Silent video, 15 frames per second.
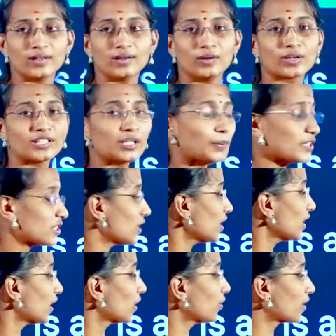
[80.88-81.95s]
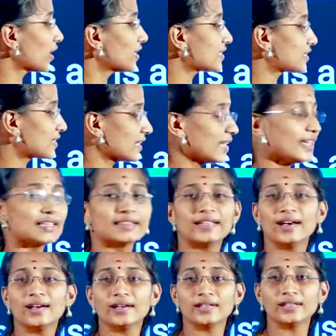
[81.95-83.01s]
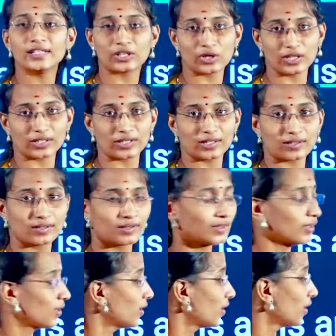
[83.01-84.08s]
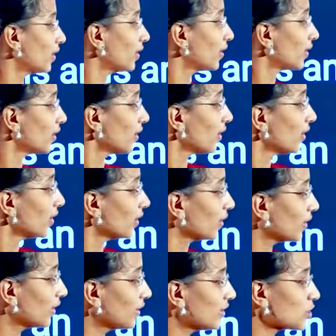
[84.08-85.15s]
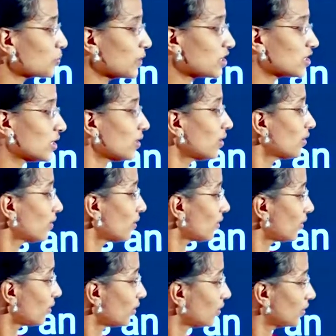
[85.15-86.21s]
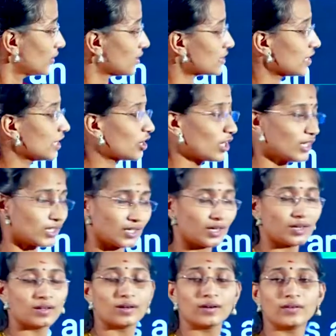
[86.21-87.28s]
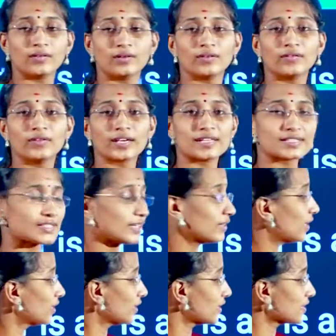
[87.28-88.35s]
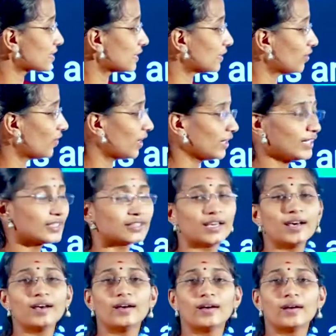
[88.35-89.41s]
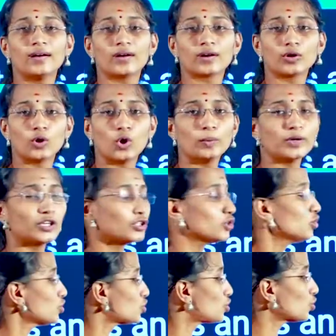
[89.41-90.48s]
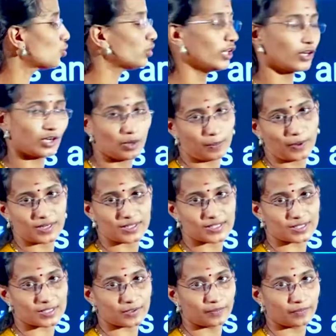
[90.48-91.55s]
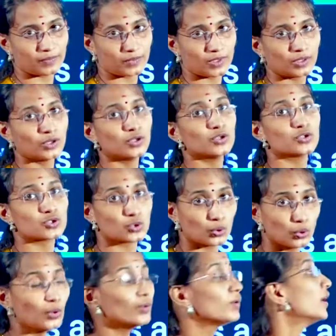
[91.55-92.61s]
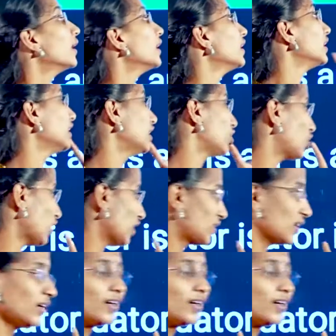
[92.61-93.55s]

Look at the picture. Here you can see the equator. In this picture, this equator, we can see that it is dividing the globe into two equal parts. So, equator